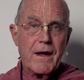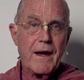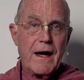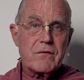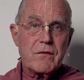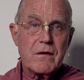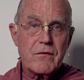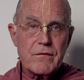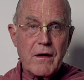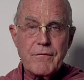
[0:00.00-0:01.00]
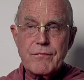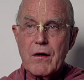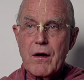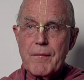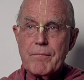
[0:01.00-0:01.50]
Actually, in his
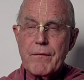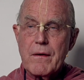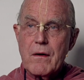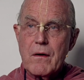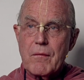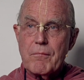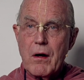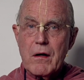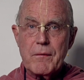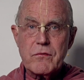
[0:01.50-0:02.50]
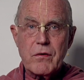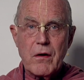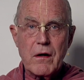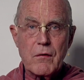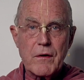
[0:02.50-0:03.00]
lifetime,
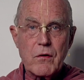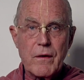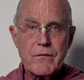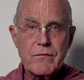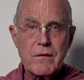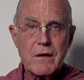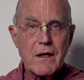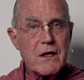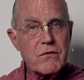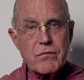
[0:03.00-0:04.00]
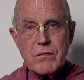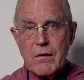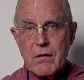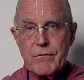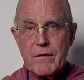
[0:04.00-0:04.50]
Vallabhacharya requested each
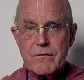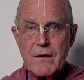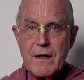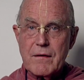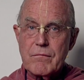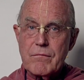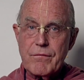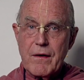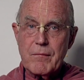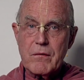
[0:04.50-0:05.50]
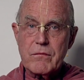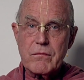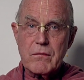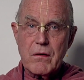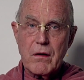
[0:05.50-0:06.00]
of these 8 famous